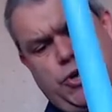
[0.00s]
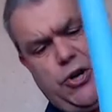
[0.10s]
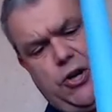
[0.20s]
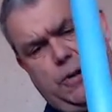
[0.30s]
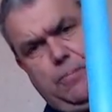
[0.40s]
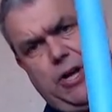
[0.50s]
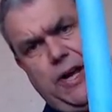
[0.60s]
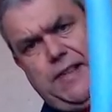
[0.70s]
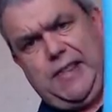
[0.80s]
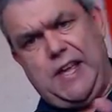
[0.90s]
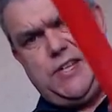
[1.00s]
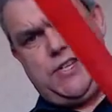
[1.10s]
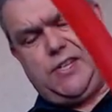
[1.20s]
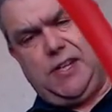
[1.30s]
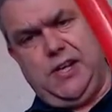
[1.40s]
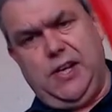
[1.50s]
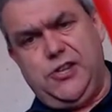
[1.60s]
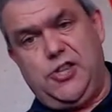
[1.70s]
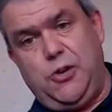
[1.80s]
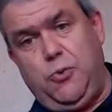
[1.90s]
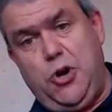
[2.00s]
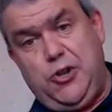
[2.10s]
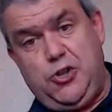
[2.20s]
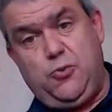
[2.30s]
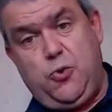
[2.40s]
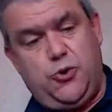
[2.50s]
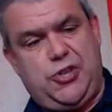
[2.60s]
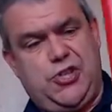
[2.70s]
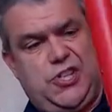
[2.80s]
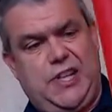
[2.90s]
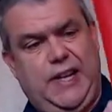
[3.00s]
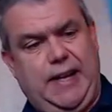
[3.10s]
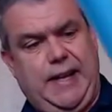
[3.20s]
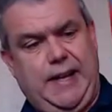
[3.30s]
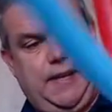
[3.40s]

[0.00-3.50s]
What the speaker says: cup like this, and work towards the ceiling.